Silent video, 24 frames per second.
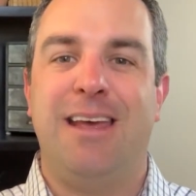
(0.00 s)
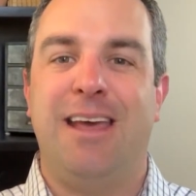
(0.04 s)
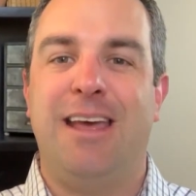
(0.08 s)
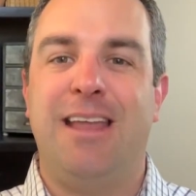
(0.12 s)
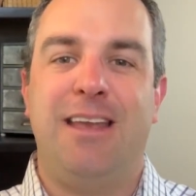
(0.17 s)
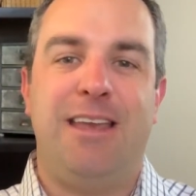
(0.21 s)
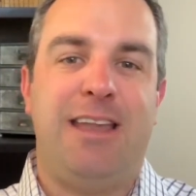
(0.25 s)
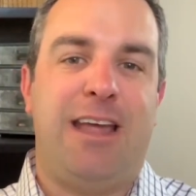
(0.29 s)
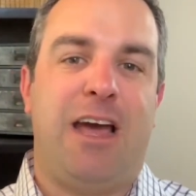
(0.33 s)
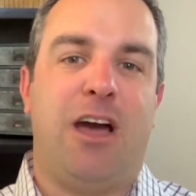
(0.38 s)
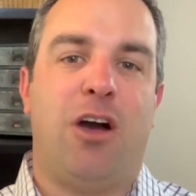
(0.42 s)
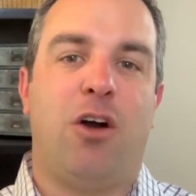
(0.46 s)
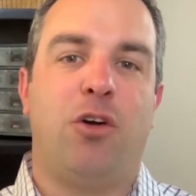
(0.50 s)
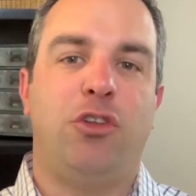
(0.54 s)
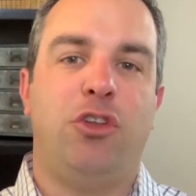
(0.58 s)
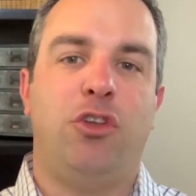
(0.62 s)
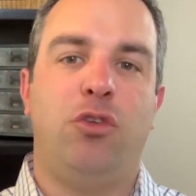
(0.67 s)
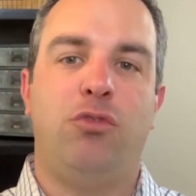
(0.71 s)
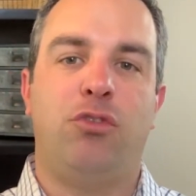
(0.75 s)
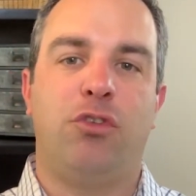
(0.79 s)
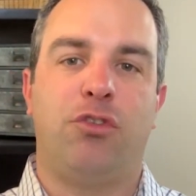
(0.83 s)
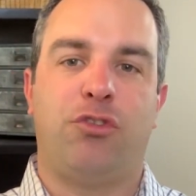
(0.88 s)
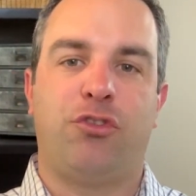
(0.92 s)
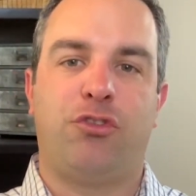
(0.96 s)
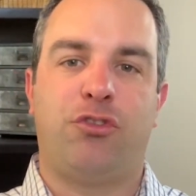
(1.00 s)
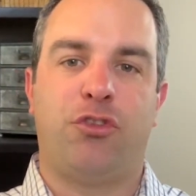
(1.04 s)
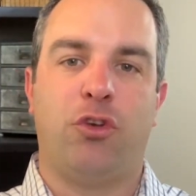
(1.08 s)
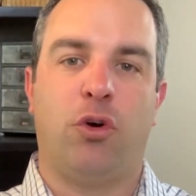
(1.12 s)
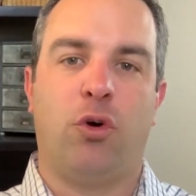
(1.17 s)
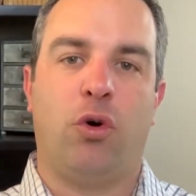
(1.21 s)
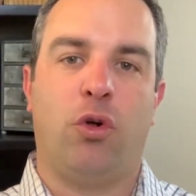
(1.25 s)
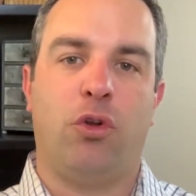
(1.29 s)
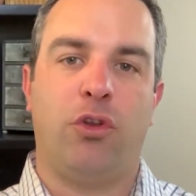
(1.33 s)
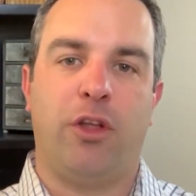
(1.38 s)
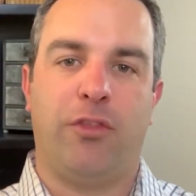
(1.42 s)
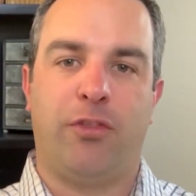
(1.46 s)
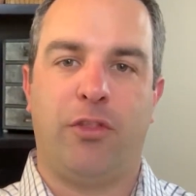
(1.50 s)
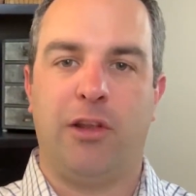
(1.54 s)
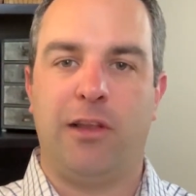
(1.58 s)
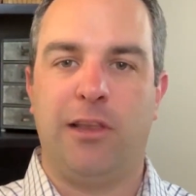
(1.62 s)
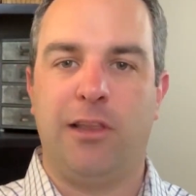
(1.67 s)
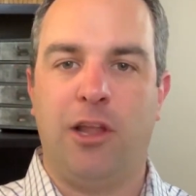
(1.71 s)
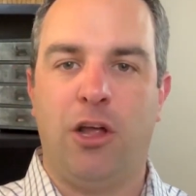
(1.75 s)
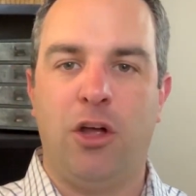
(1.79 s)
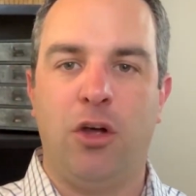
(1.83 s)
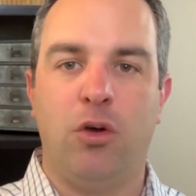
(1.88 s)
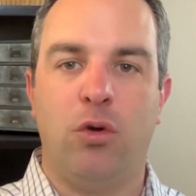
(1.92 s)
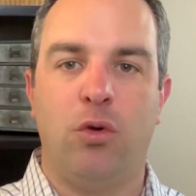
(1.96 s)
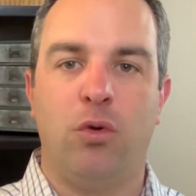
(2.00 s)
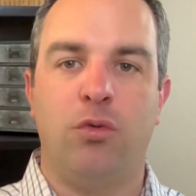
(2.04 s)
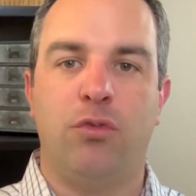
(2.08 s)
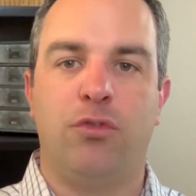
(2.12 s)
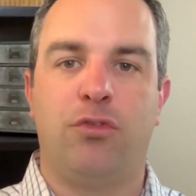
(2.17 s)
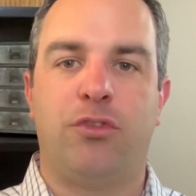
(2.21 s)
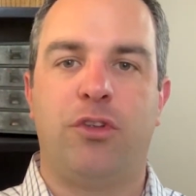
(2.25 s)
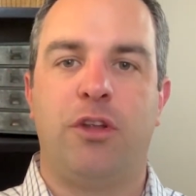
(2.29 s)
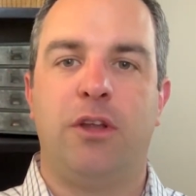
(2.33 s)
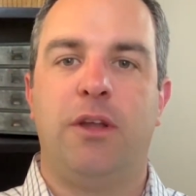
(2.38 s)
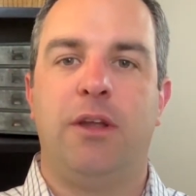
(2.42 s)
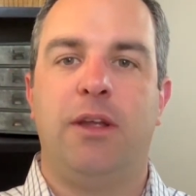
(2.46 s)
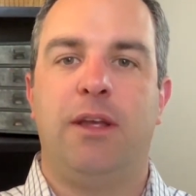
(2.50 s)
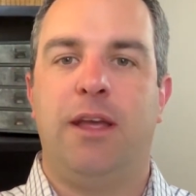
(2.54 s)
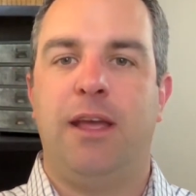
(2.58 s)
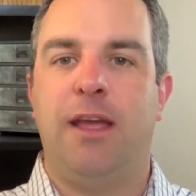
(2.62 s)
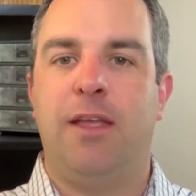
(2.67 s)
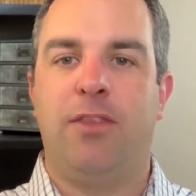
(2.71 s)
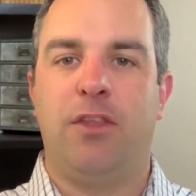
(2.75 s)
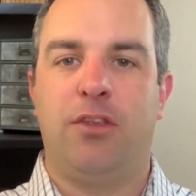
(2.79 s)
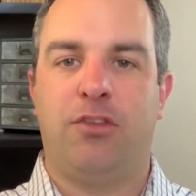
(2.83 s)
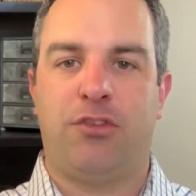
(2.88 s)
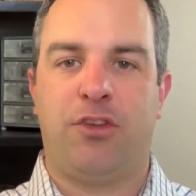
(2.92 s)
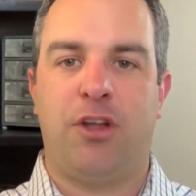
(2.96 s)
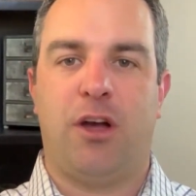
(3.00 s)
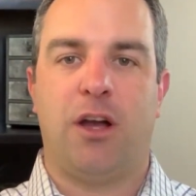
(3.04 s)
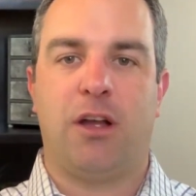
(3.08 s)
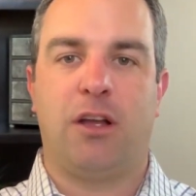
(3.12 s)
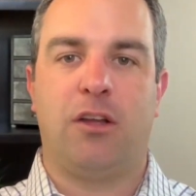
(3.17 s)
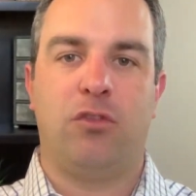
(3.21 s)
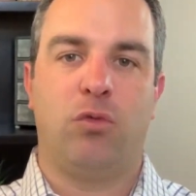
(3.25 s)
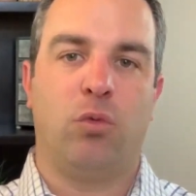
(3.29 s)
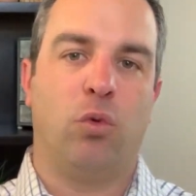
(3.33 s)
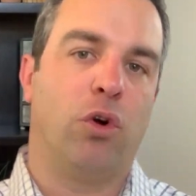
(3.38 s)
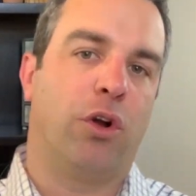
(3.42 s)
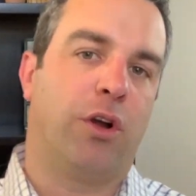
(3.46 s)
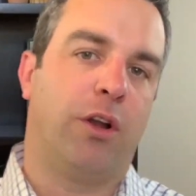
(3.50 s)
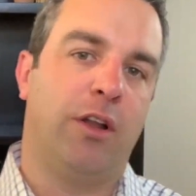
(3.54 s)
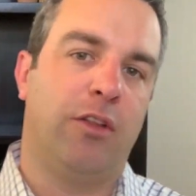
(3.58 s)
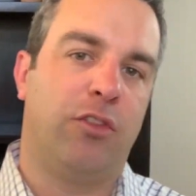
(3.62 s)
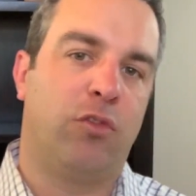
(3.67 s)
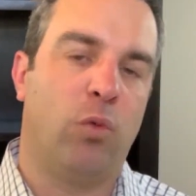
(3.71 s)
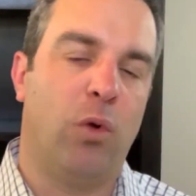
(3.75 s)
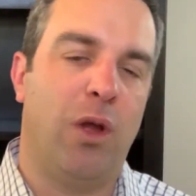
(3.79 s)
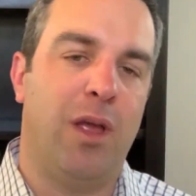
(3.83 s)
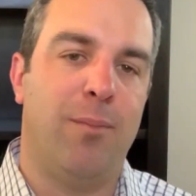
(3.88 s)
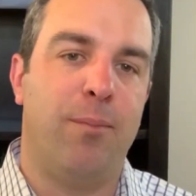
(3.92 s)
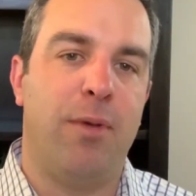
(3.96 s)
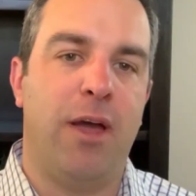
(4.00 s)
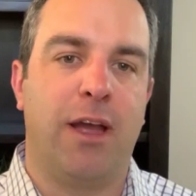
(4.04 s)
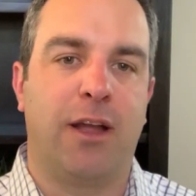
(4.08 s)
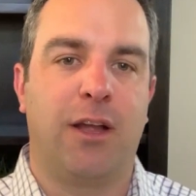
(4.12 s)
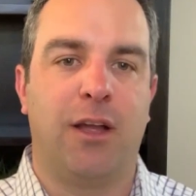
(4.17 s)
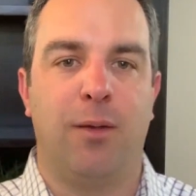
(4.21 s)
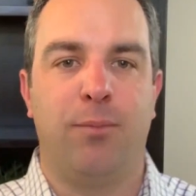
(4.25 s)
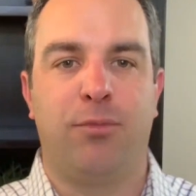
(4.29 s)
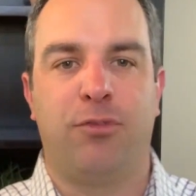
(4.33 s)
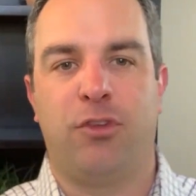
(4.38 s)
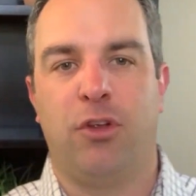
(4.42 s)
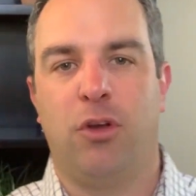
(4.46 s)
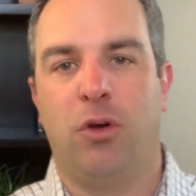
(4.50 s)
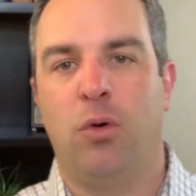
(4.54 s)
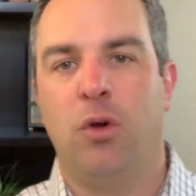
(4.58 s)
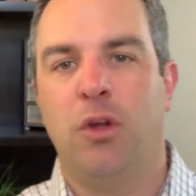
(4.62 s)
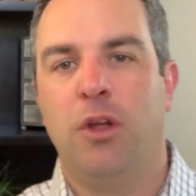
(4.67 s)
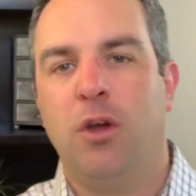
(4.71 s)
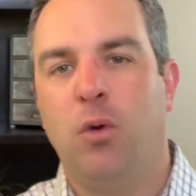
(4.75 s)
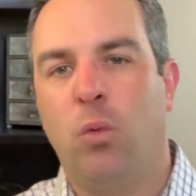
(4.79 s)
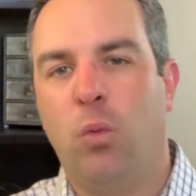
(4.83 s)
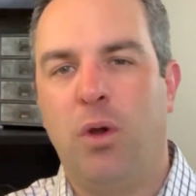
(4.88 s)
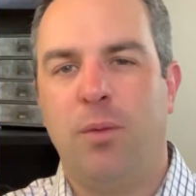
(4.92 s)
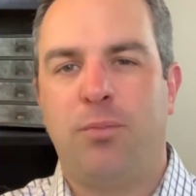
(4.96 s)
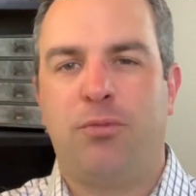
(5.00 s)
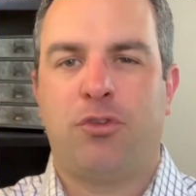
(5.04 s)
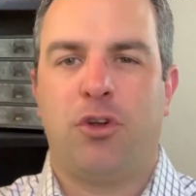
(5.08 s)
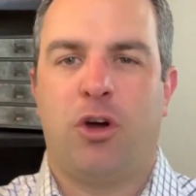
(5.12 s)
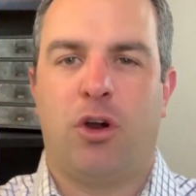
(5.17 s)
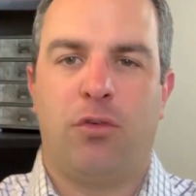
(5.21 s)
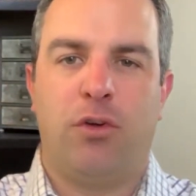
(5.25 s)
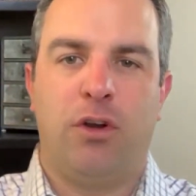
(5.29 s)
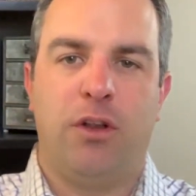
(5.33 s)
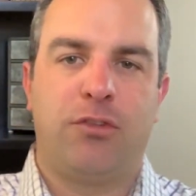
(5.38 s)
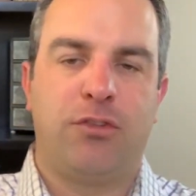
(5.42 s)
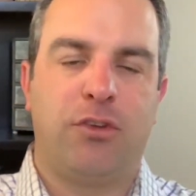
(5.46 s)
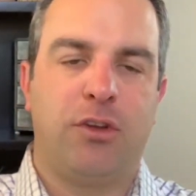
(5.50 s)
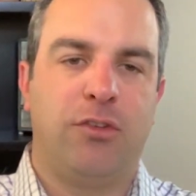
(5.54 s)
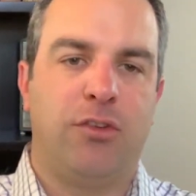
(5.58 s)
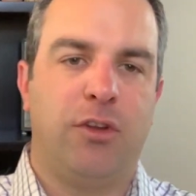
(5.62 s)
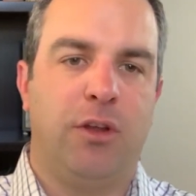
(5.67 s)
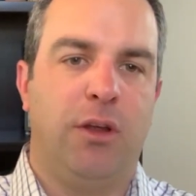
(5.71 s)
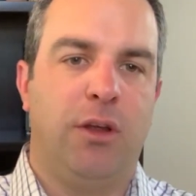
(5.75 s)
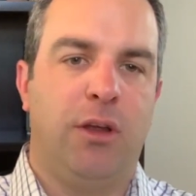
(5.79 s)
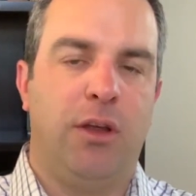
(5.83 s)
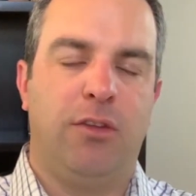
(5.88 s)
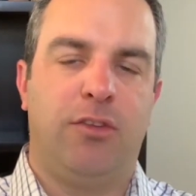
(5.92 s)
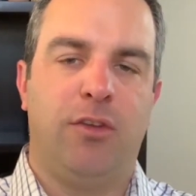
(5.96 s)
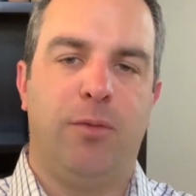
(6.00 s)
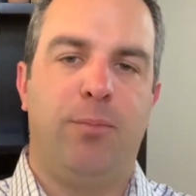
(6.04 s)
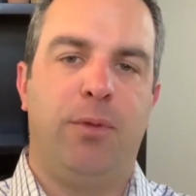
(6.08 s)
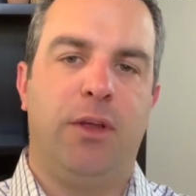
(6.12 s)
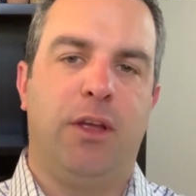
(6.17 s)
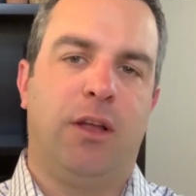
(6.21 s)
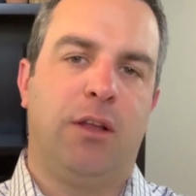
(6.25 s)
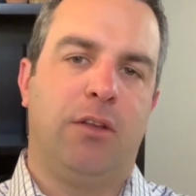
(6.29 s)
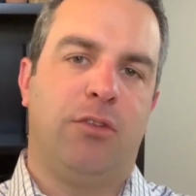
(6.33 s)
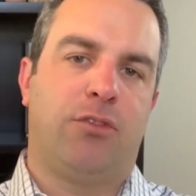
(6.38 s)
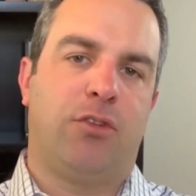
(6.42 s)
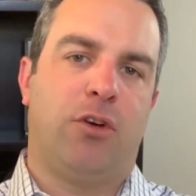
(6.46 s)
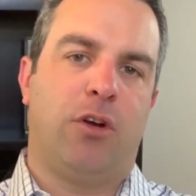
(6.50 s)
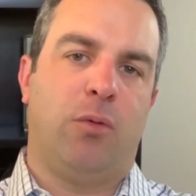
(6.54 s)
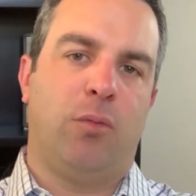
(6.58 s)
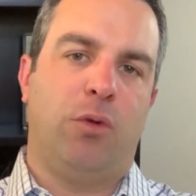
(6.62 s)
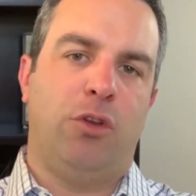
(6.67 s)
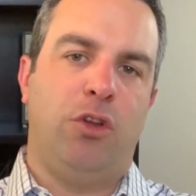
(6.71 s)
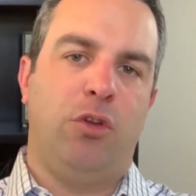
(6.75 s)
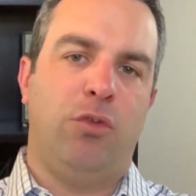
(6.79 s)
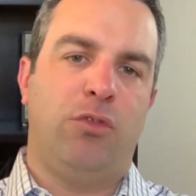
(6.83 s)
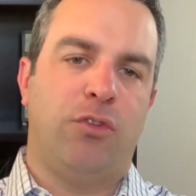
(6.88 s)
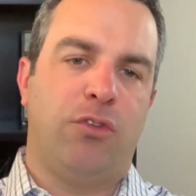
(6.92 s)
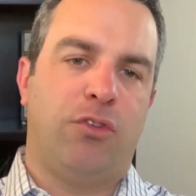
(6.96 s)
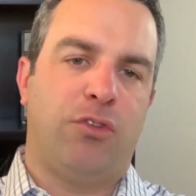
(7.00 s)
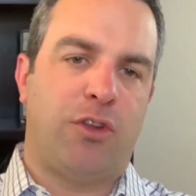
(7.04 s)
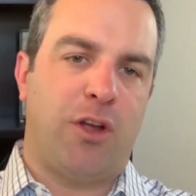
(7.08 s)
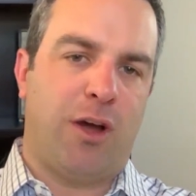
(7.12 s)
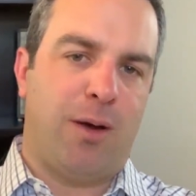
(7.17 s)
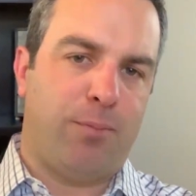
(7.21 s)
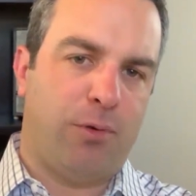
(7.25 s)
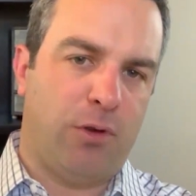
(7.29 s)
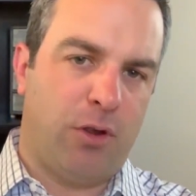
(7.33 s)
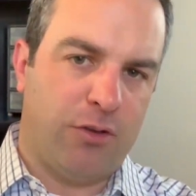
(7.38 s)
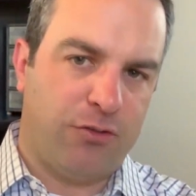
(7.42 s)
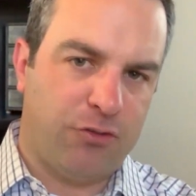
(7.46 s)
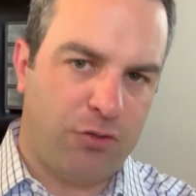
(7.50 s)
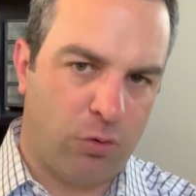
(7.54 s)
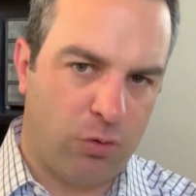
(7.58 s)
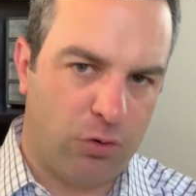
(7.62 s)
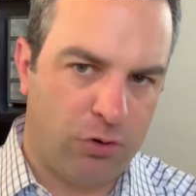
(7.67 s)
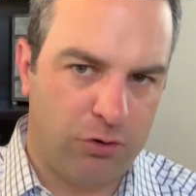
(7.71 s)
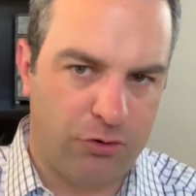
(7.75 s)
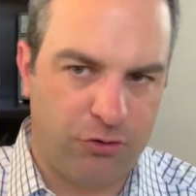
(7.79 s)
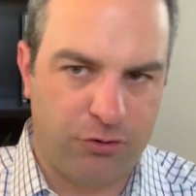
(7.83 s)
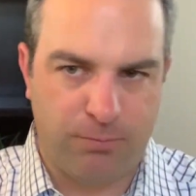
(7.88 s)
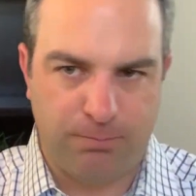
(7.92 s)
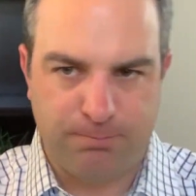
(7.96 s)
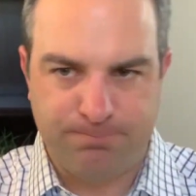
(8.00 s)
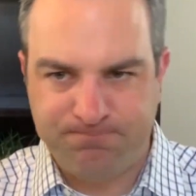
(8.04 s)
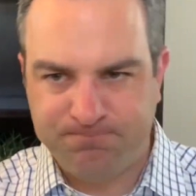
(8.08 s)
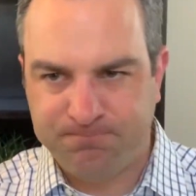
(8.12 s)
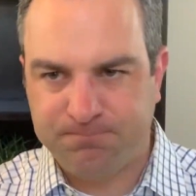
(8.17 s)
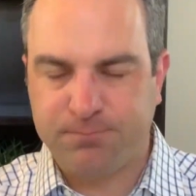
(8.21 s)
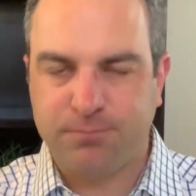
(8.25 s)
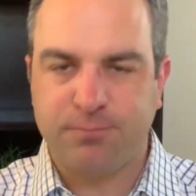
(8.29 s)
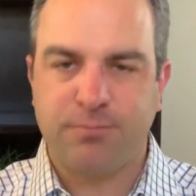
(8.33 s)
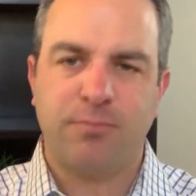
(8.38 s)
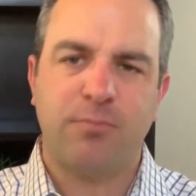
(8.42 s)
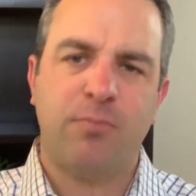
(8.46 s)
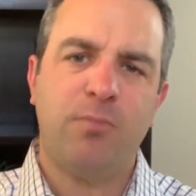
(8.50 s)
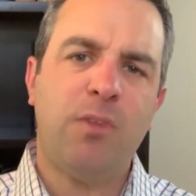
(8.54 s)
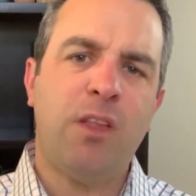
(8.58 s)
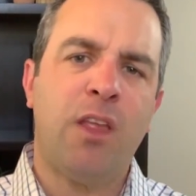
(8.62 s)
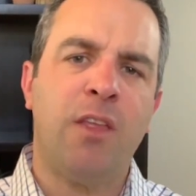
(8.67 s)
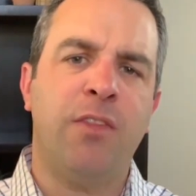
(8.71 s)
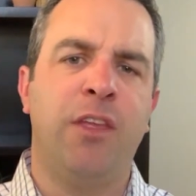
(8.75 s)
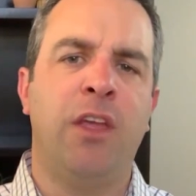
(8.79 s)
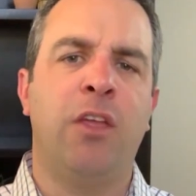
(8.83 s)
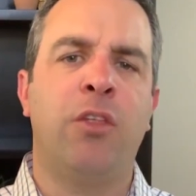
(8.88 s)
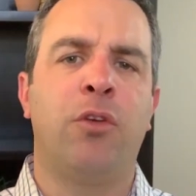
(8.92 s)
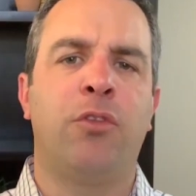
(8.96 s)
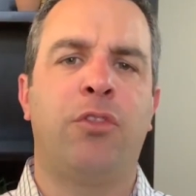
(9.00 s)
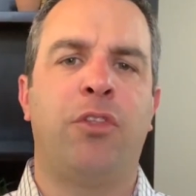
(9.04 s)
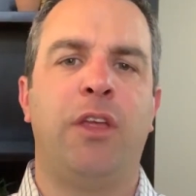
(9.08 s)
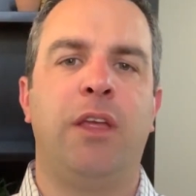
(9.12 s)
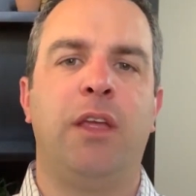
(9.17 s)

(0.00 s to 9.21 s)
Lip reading: And now you just sold at the lows and the stock is working its way back up. So whipsaw risk is a big concern when using stop loss orders. The other